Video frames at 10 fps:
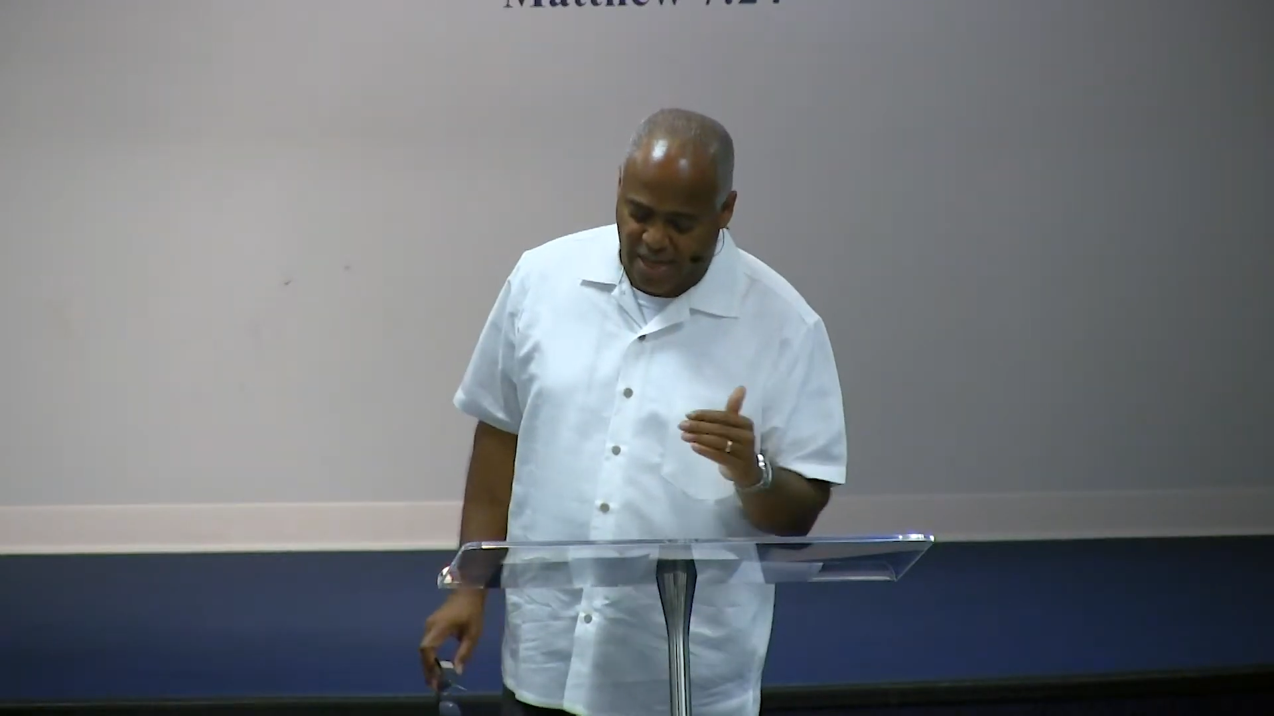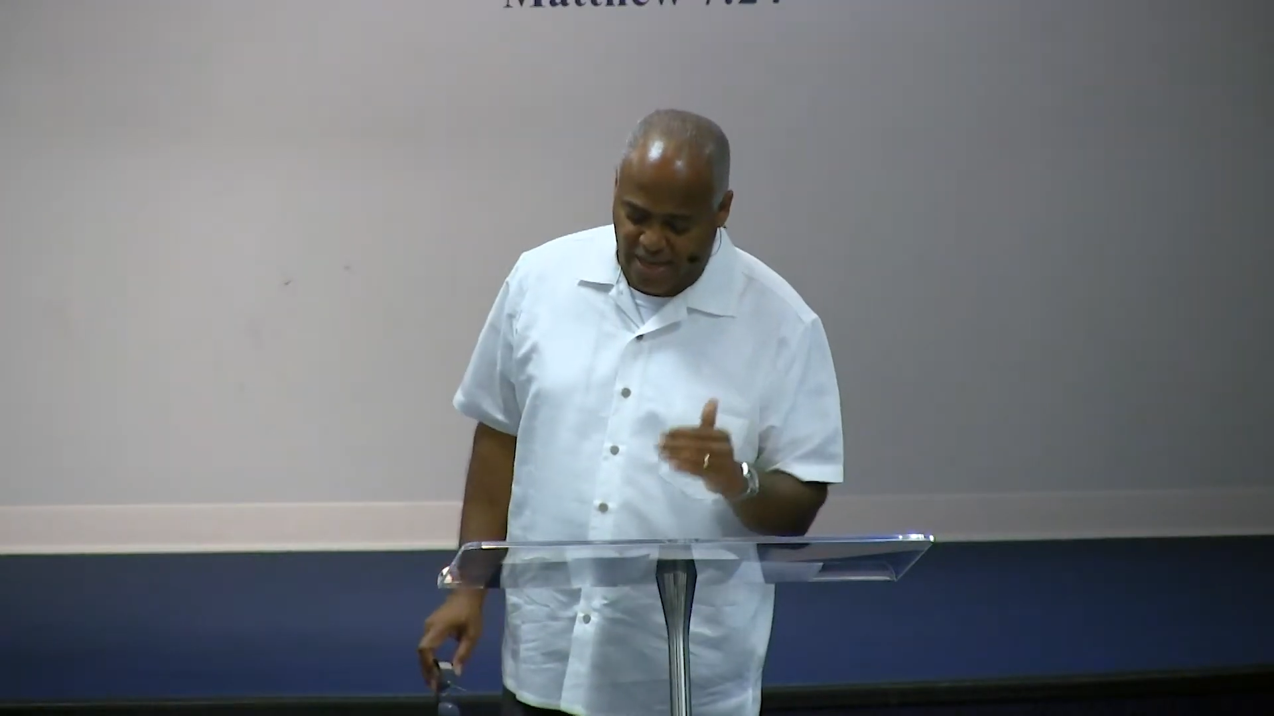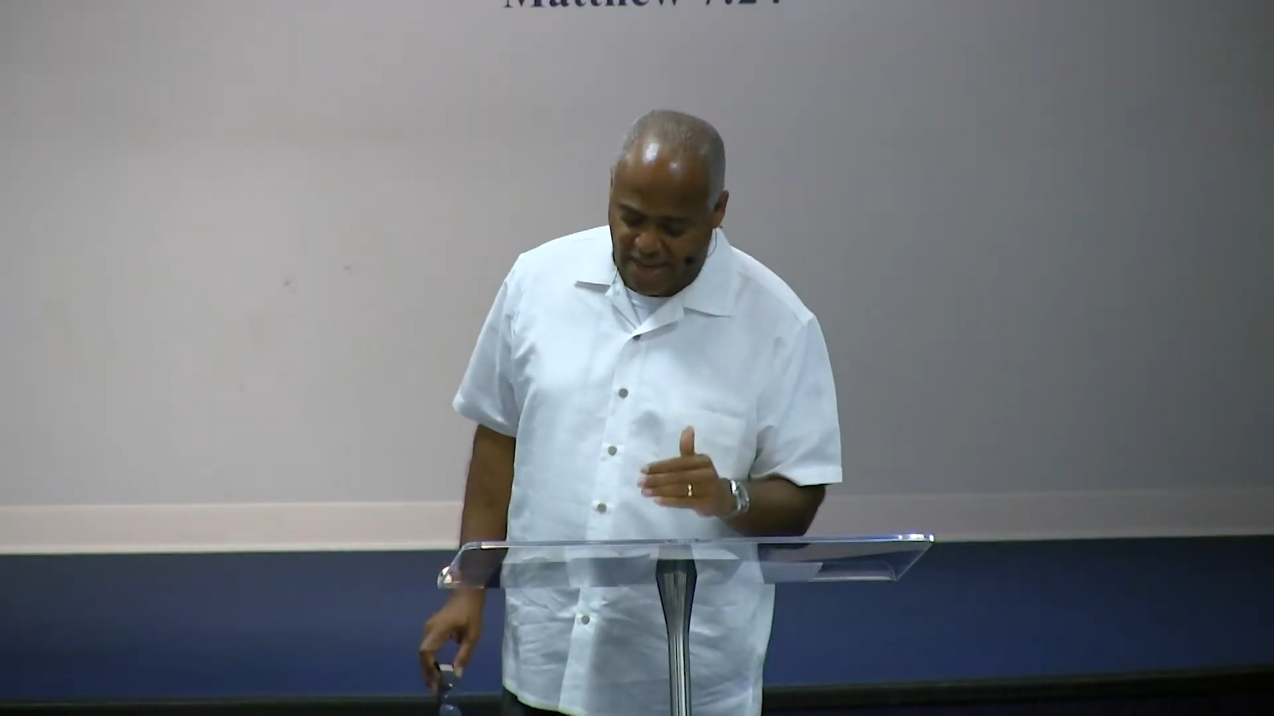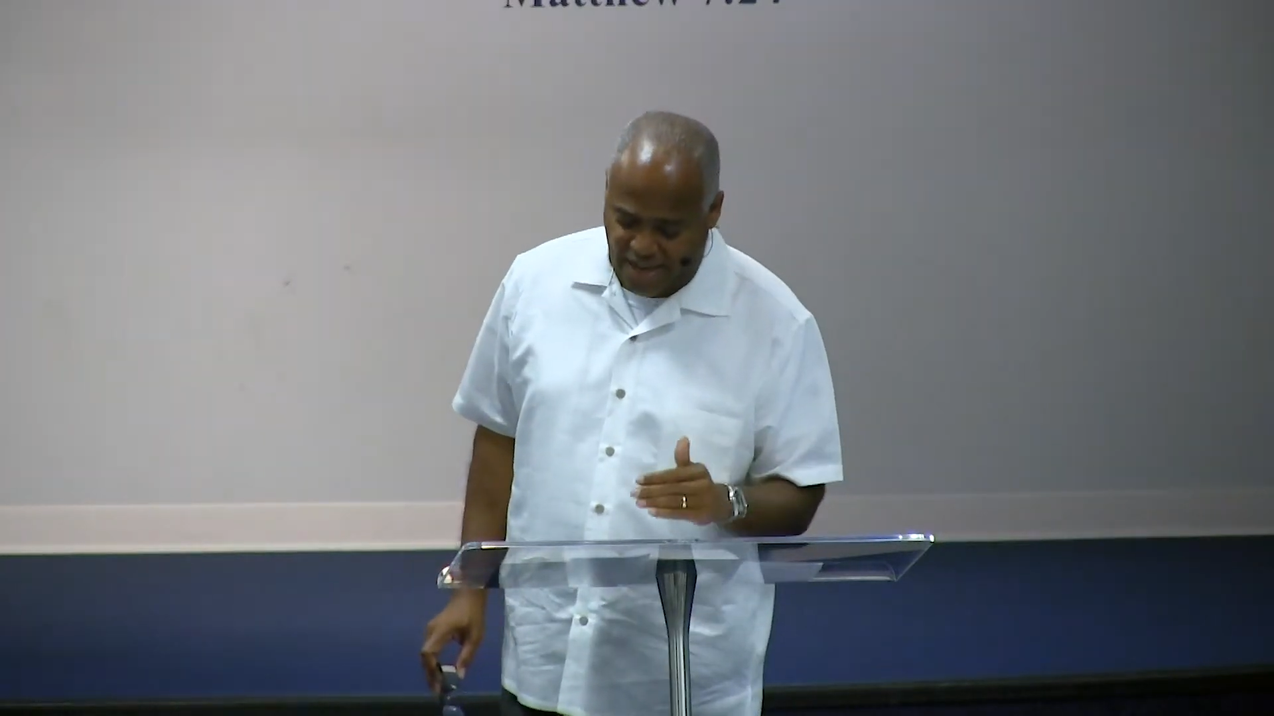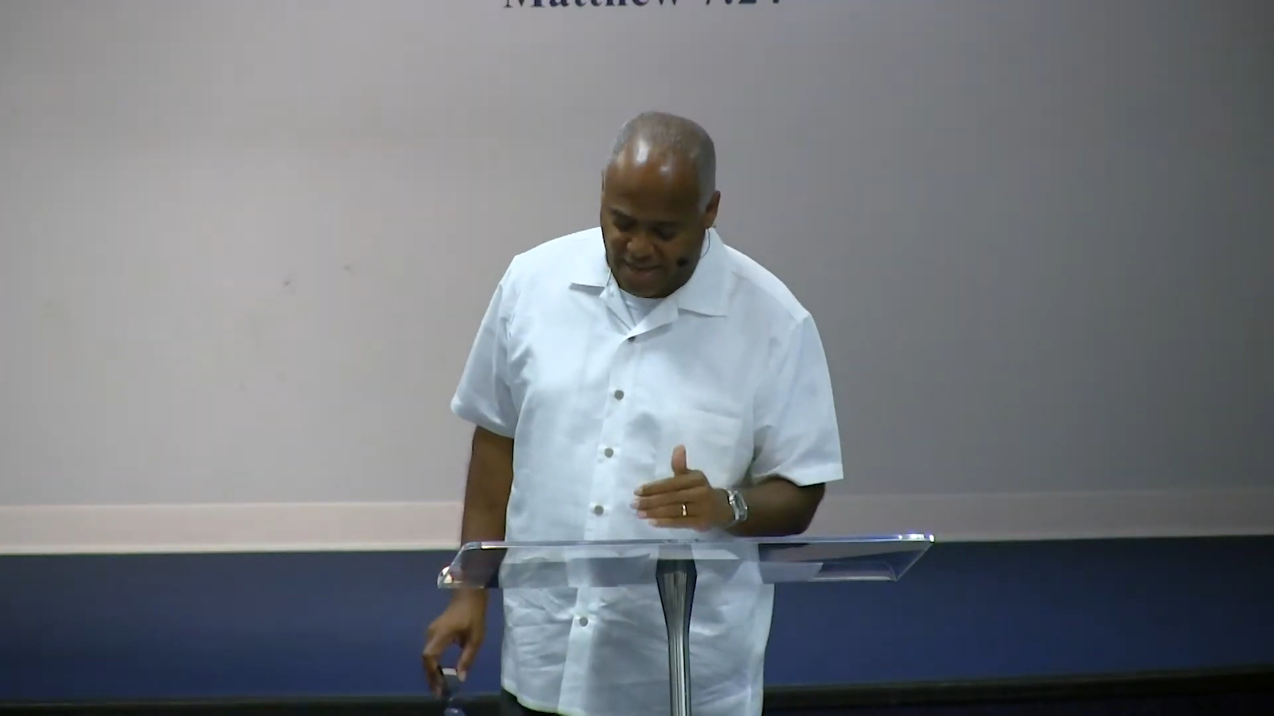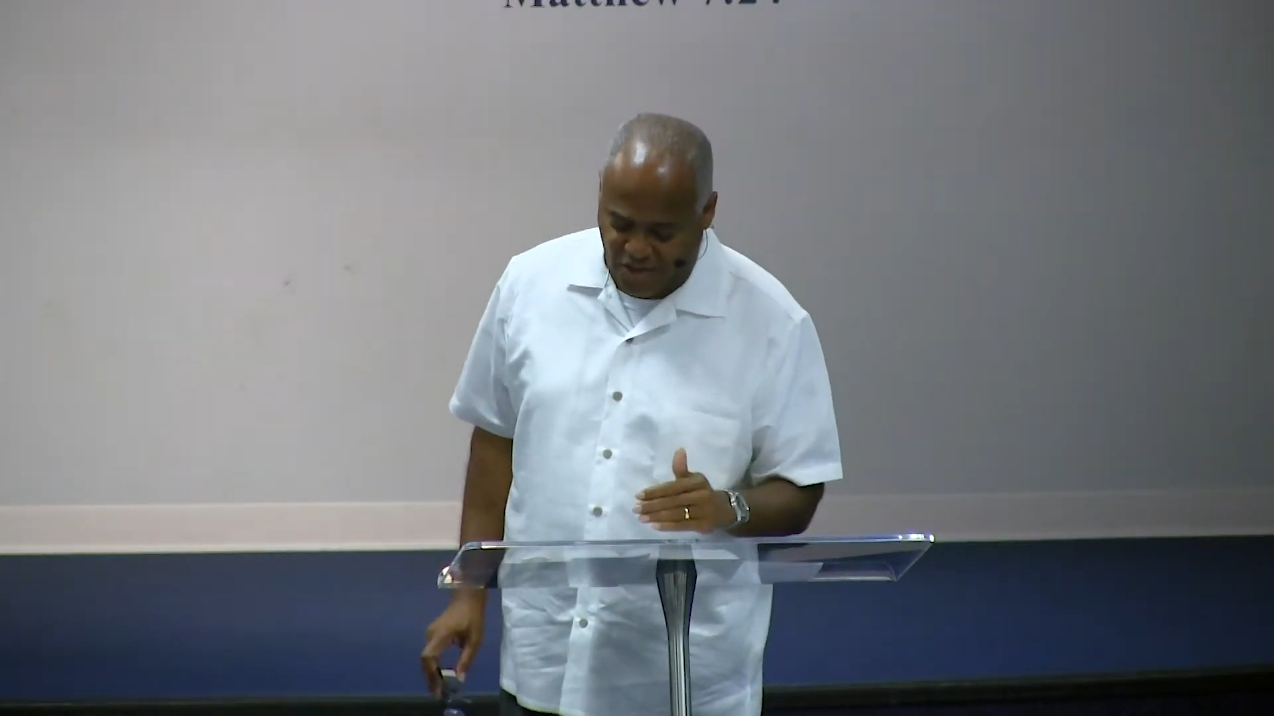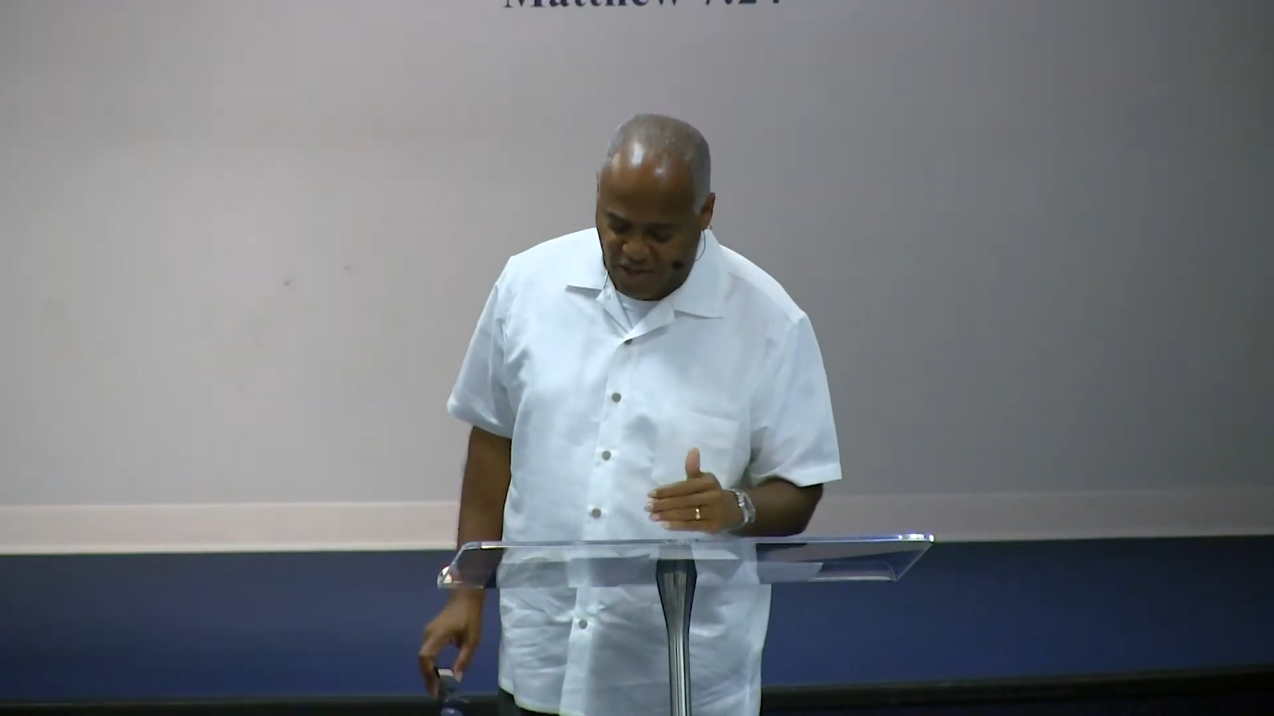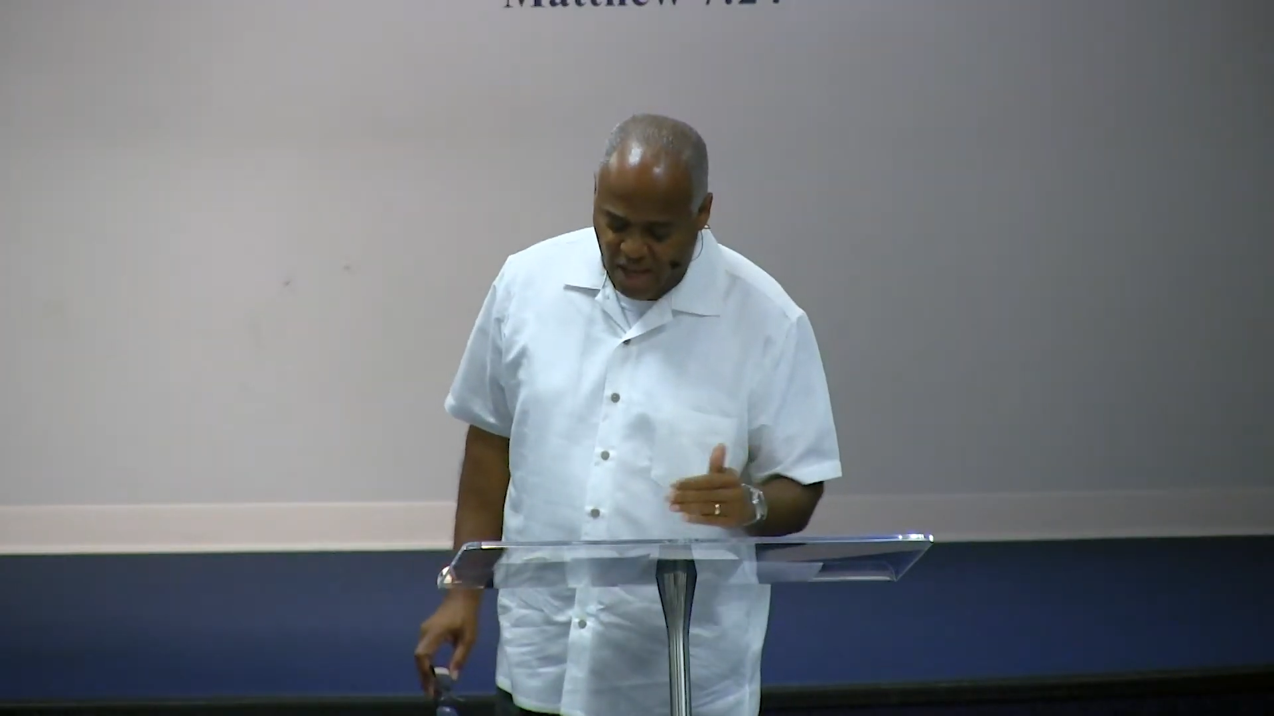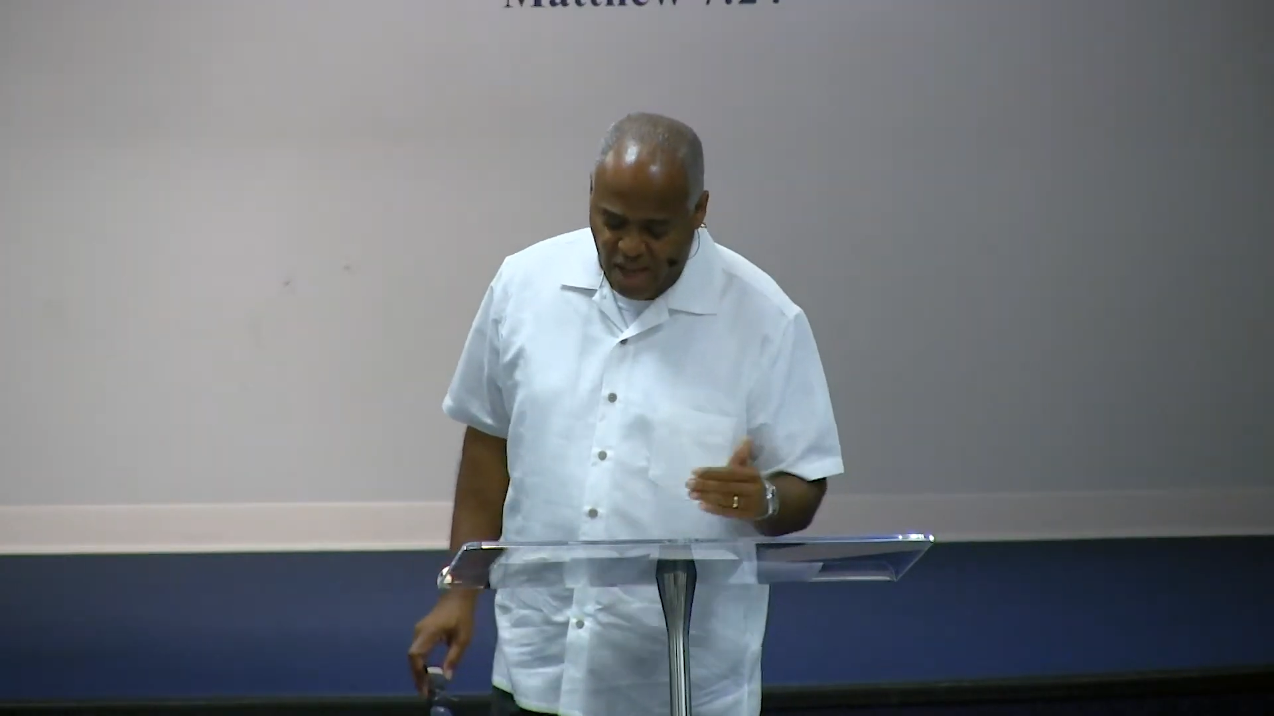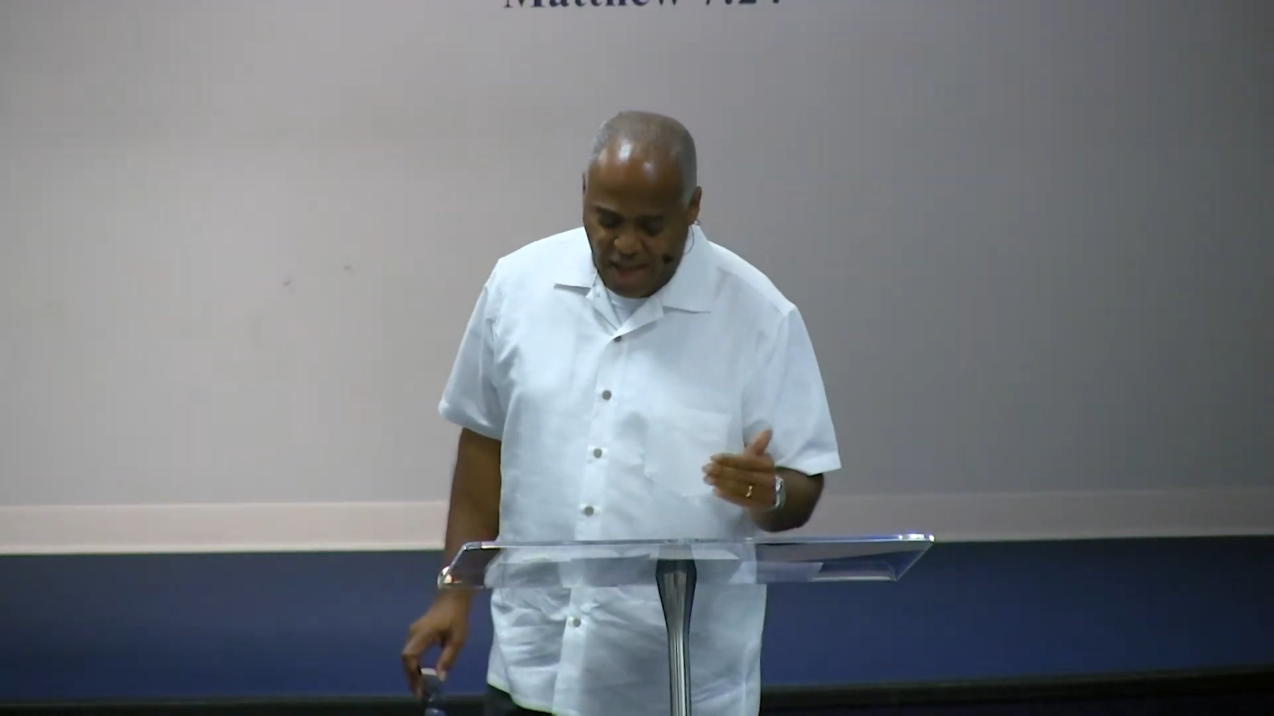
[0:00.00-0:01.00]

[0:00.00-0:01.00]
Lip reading: and lends